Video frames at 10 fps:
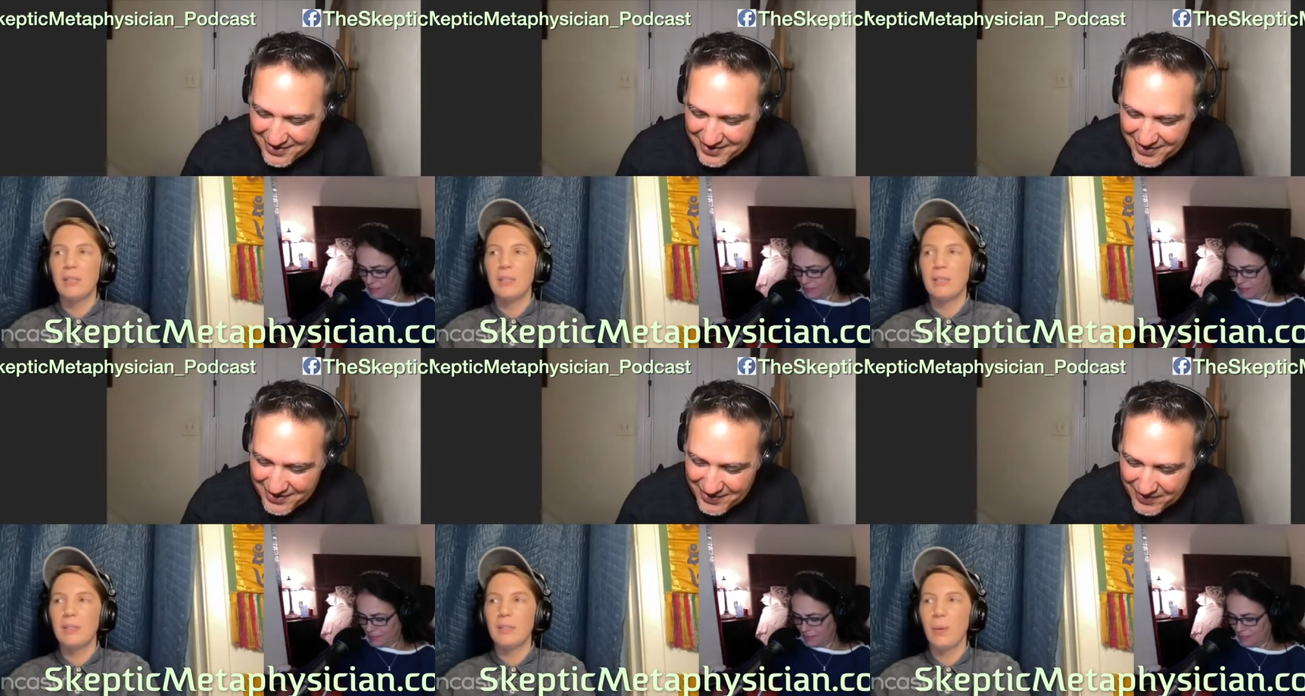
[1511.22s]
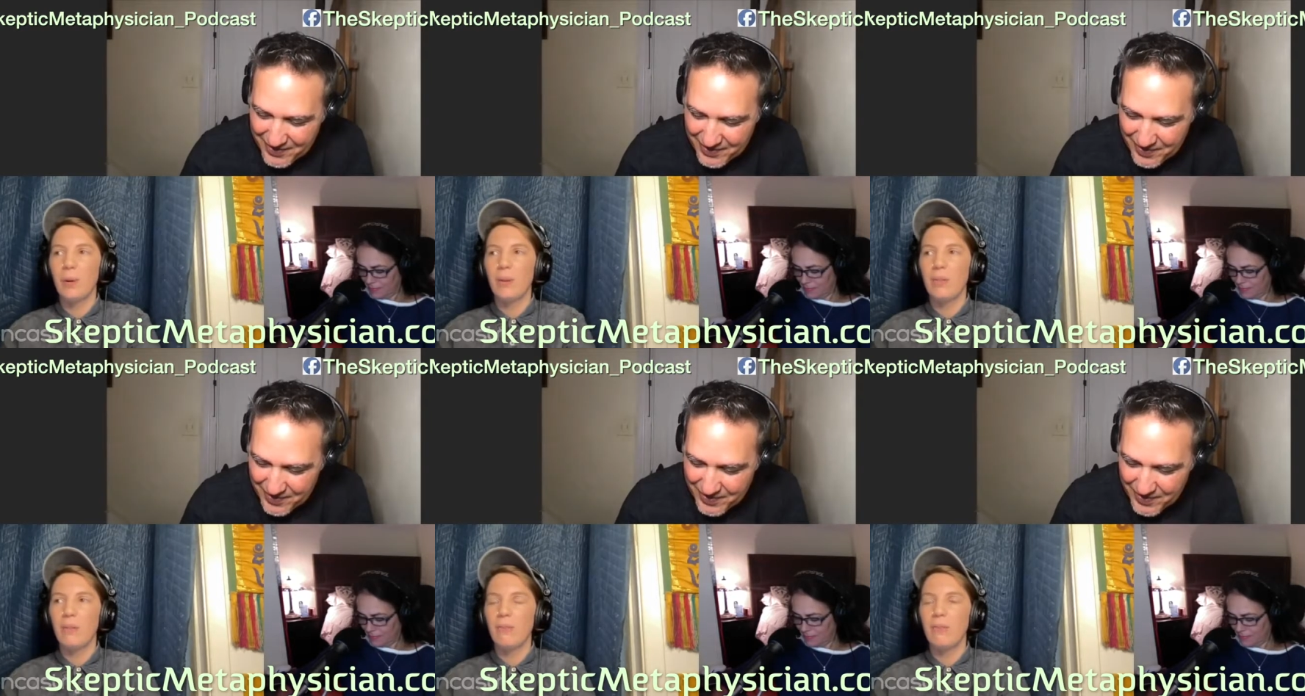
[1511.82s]
Speaker 1: just sort
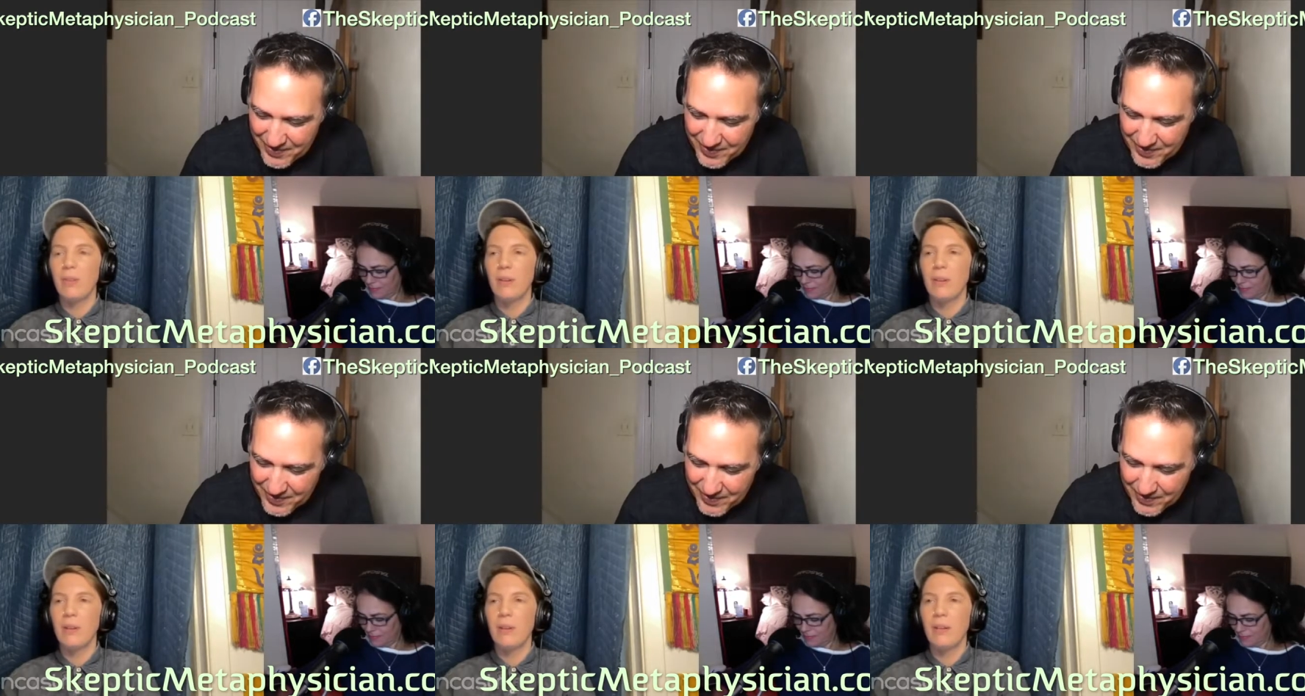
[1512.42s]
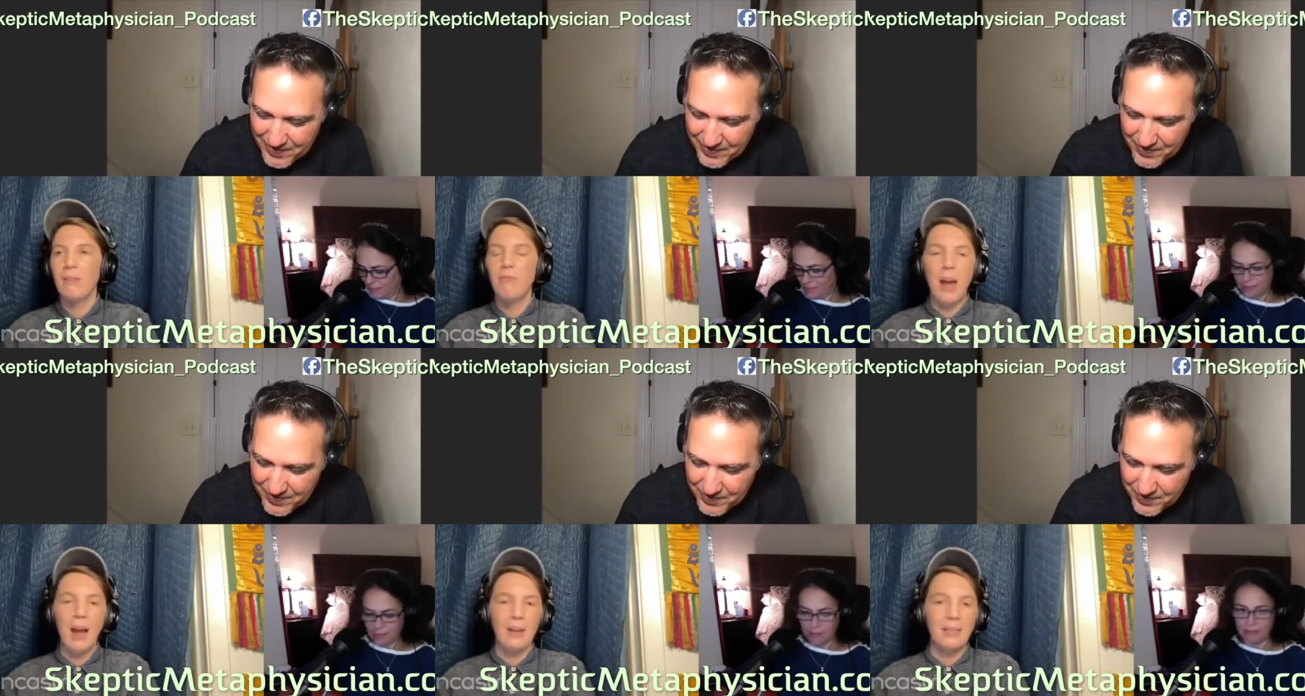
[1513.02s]
of
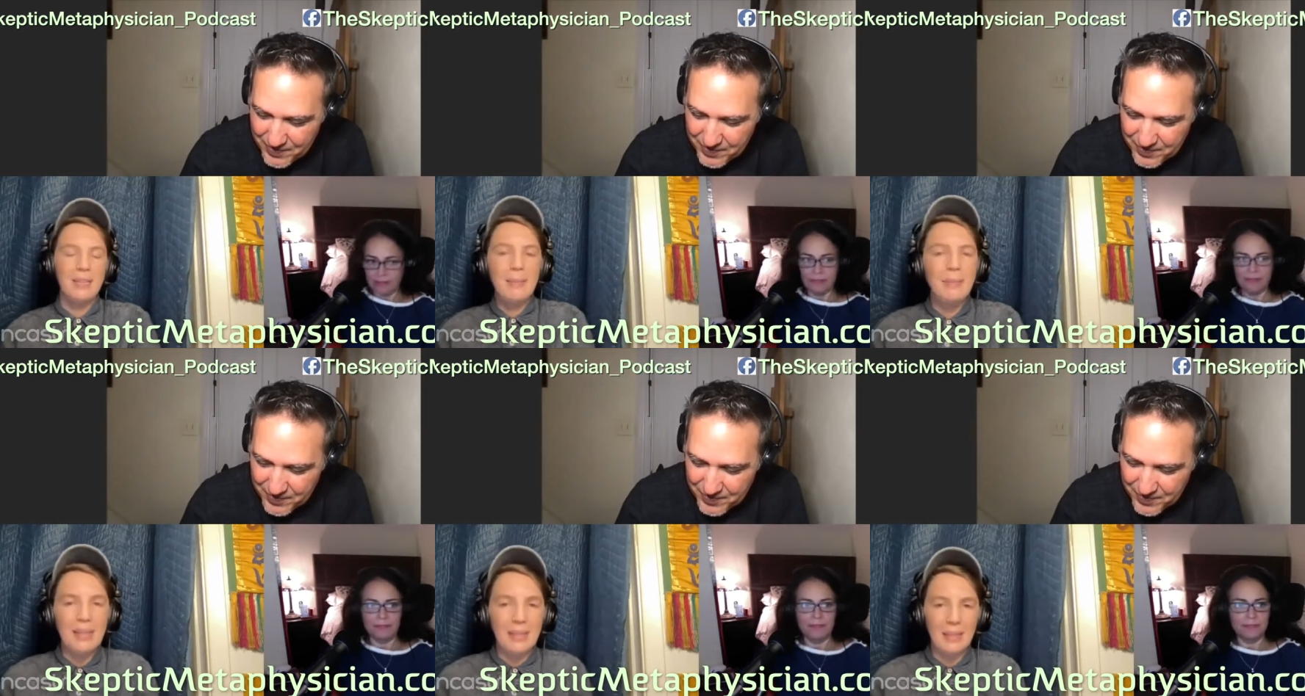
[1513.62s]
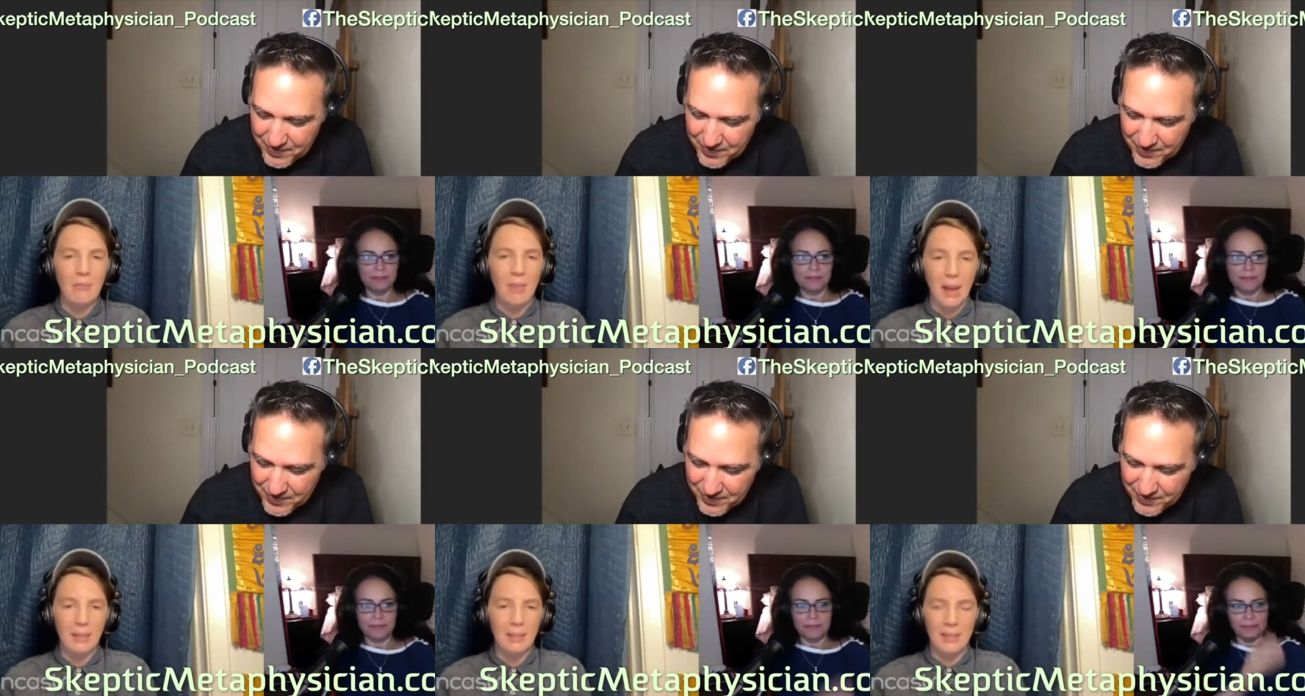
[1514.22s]
val- seemingly
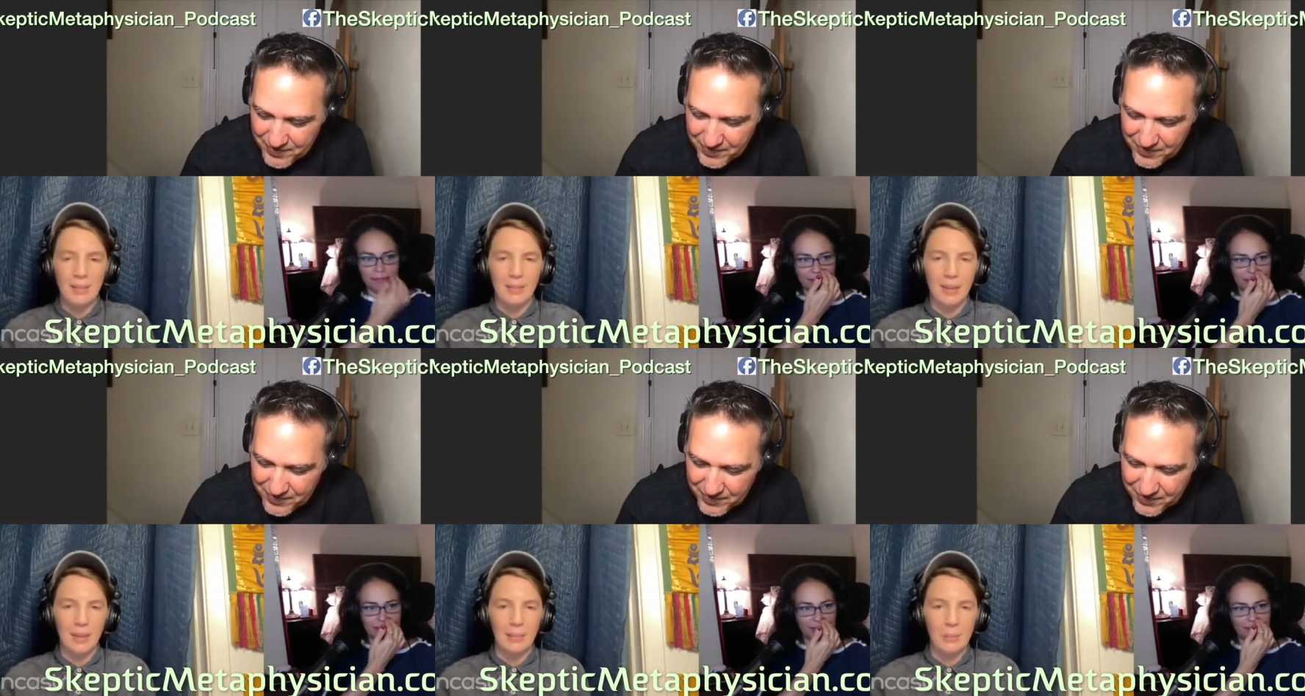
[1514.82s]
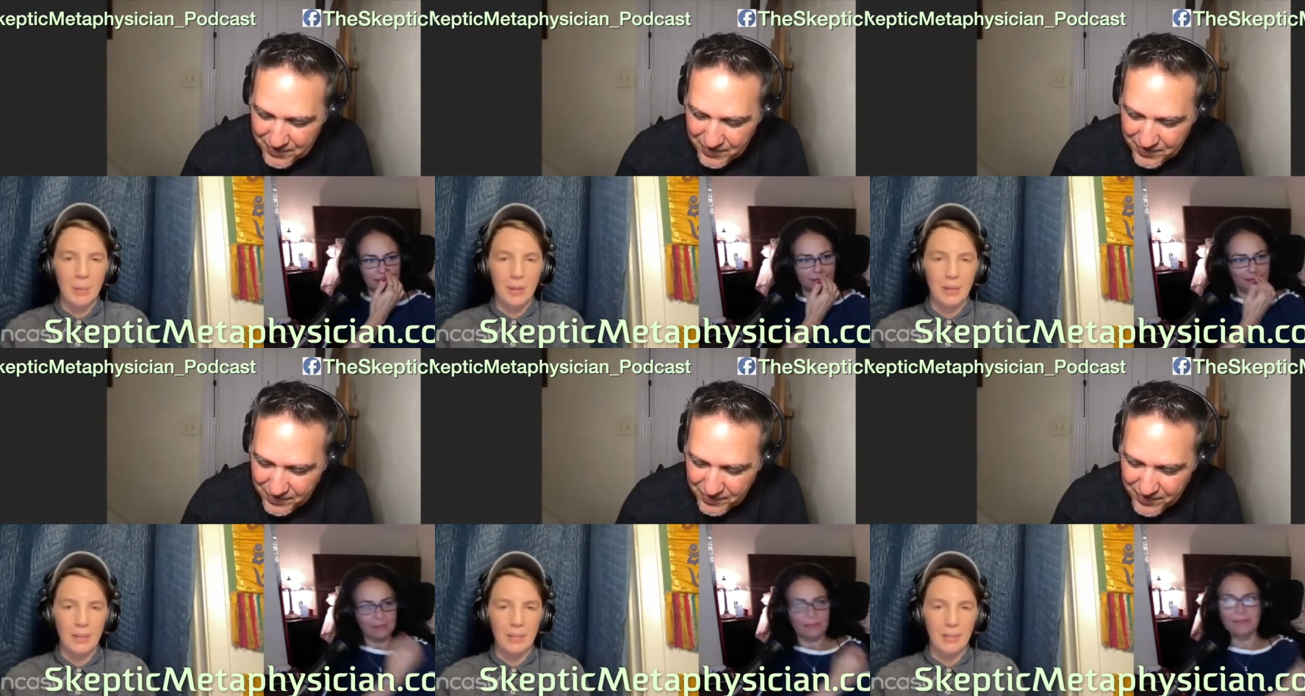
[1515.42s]
validated that
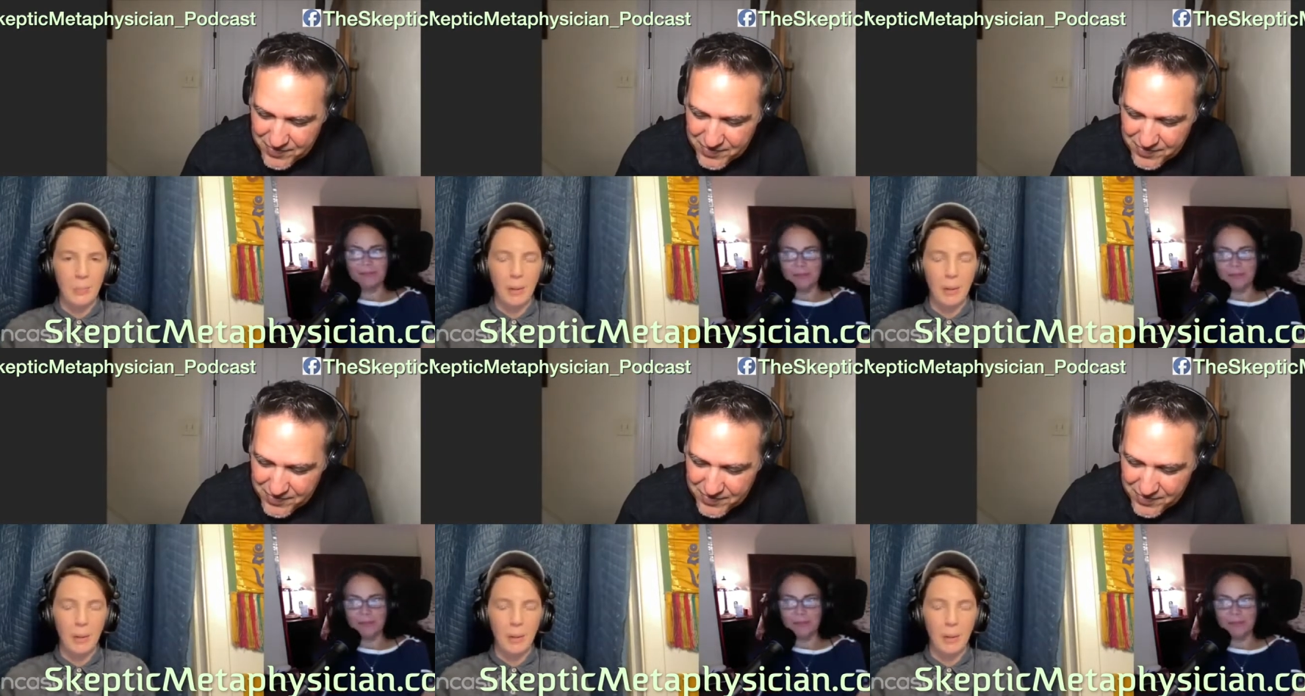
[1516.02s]
experience,